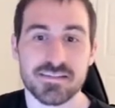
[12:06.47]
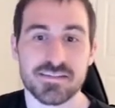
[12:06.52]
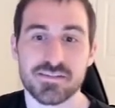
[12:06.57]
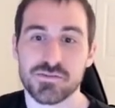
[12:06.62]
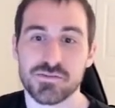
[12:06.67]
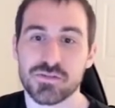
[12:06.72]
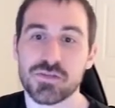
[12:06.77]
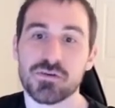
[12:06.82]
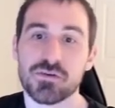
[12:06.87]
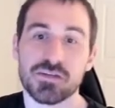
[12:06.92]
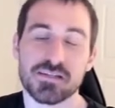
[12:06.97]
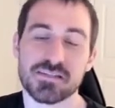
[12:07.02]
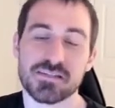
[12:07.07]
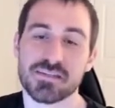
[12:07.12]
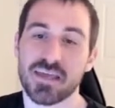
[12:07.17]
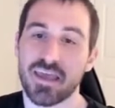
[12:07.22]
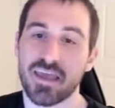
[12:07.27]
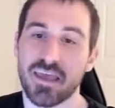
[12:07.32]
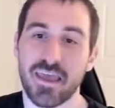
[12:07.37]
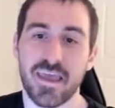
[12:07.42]
So you can
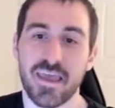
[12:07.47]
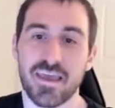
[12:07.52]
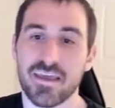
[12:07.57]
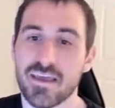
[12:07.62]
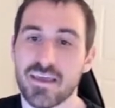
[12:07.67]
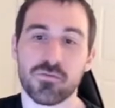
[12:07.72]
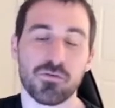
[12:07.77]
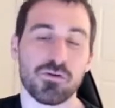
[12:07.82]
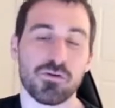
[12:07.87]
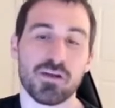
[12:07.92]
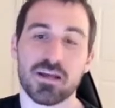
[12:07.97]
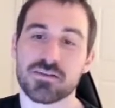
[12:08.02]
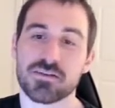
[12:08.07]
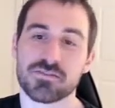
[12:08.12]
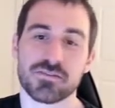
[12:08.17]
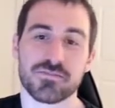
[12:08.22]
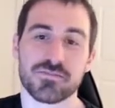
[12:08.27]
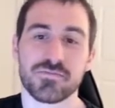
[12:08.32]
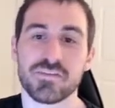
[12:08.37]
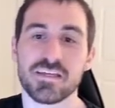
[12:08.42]
say, hey, for an
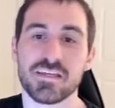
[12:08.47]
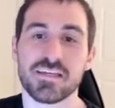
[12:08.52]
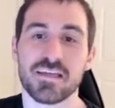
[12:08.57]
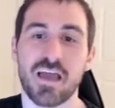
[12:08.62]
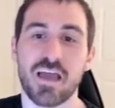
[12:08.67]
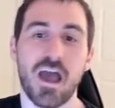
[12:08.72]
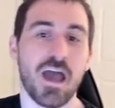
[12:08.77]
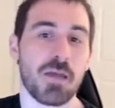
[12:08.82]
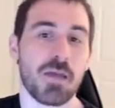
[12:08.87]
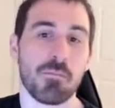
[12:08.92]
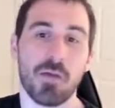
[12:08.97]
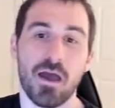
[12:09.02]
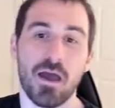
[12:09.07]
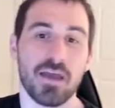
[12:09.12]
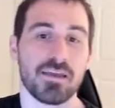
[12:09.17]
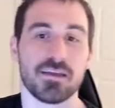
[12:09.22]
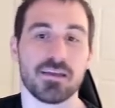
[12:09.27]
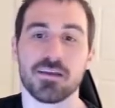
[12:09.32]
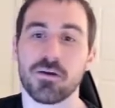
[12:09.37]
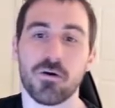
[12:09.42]
extra fee, I
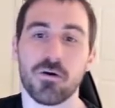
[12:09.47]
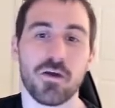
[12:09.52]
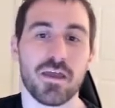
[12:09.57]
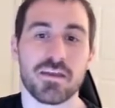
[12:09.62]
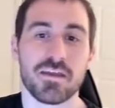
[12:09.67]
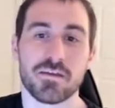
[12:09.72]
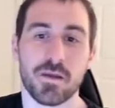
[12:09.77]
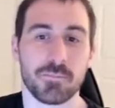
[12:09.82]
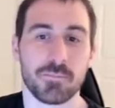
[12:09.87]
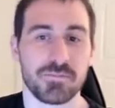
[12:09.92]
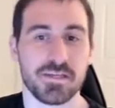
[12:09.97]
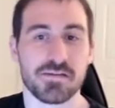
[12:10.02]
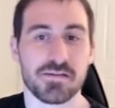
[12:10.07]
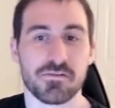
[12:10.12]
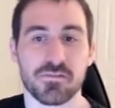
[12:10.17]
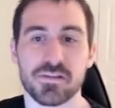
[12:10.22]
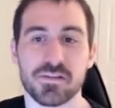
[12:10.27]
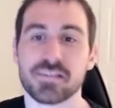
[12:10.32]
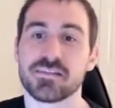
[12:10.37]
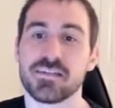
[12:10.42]
can go ahead and update your
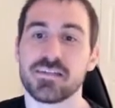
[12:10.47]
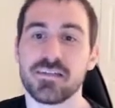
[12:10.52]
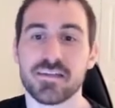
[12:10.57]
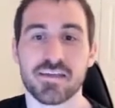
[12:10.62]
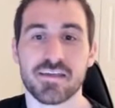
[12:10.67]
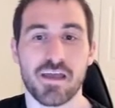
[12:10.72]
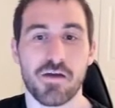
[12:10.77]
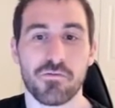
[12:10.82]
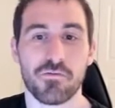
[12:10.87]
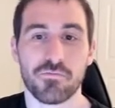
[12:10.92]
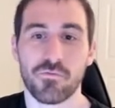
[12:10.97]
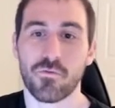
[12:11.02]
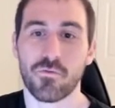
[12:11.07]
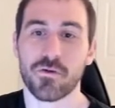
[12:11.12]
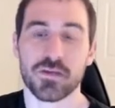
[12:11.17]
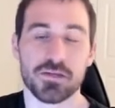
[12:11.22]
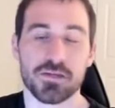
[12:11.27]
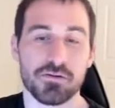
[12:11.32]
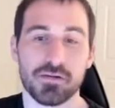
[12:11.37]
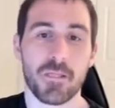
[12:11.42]
LinkedIn account for
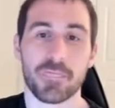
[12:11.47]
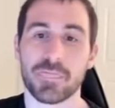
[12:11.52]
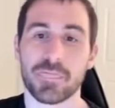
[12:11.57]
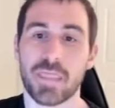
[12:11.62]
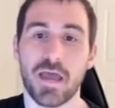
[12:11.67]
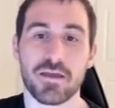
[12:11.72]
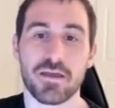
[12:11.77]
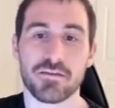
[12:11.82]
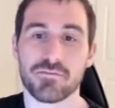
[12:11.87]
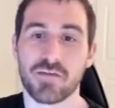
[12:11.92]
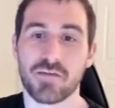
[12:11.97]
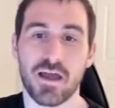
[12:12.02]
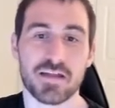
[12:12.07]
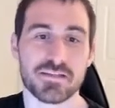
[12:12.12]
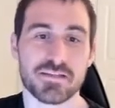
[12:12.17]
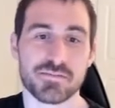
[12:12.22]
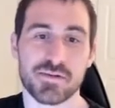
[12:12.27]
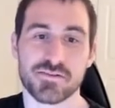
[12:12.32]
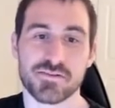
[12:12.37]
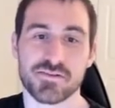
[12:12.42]
you. And now you've got
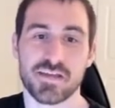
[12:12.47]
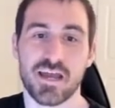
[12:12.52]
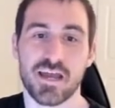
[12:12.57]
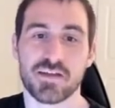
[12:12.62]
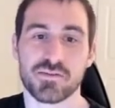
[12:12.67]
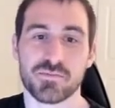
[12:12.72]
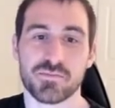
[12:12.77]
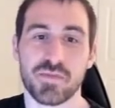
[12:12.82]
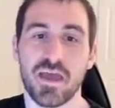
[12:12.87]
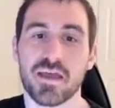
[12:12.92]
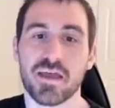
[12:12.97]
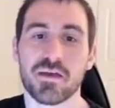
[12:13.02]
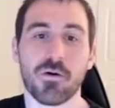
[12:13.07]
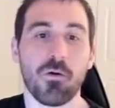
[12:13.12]
some extra cash from that.